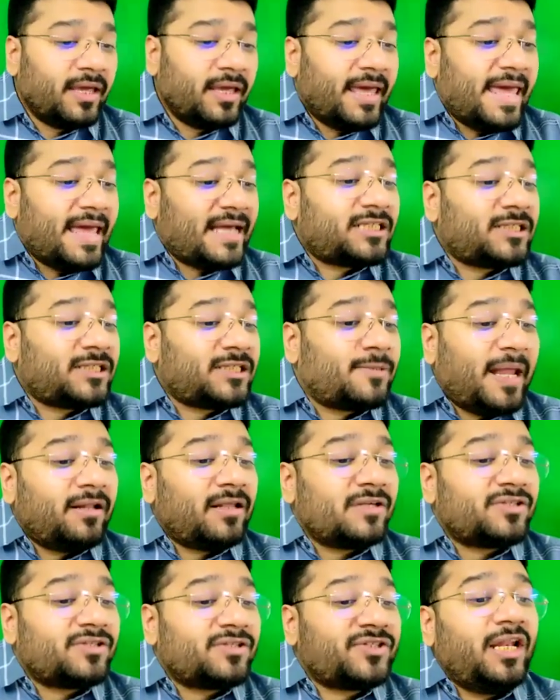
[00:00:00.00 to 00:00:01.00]
Explain the
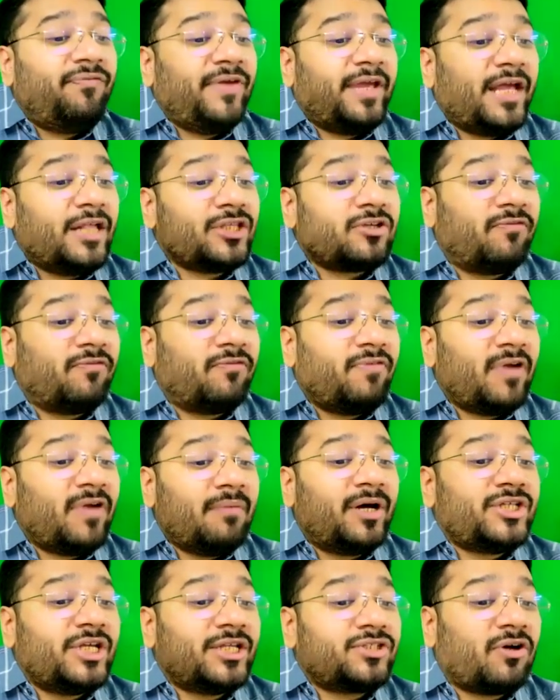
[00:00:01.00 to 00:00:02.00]
significance of
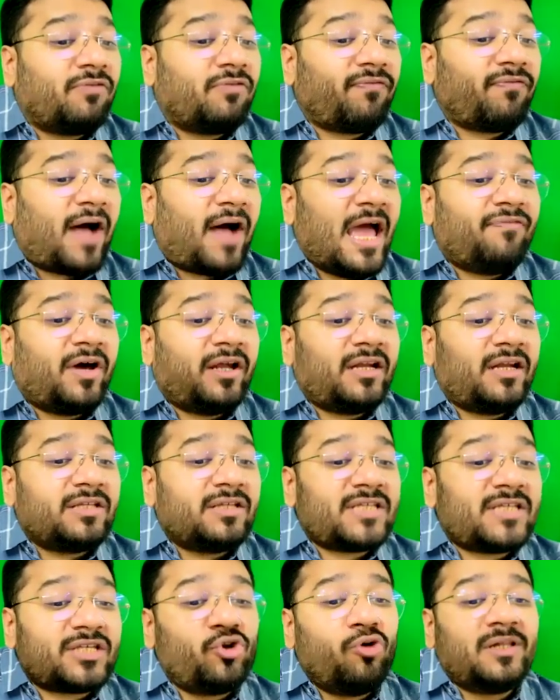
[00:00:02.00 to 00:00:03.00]
emergence of IFRS
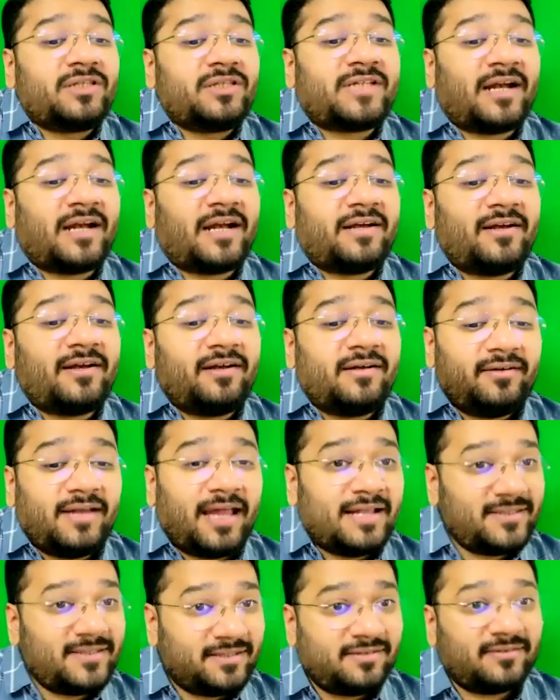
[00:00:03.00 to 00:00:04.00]
as global standard.
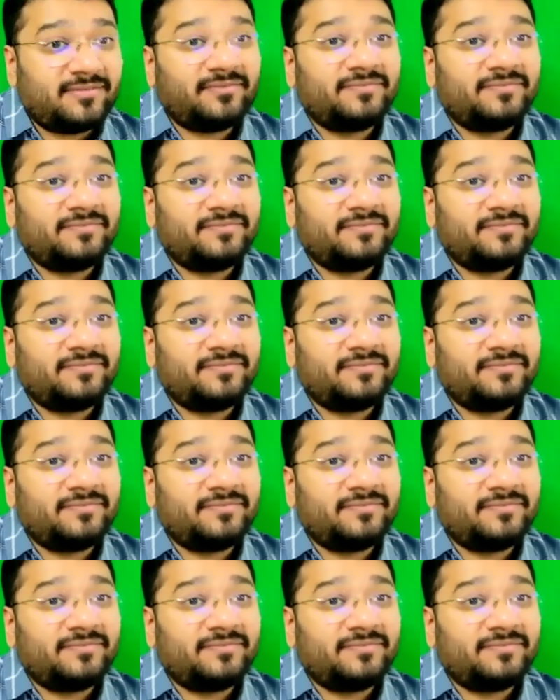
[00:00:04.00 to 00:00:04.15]
Answer.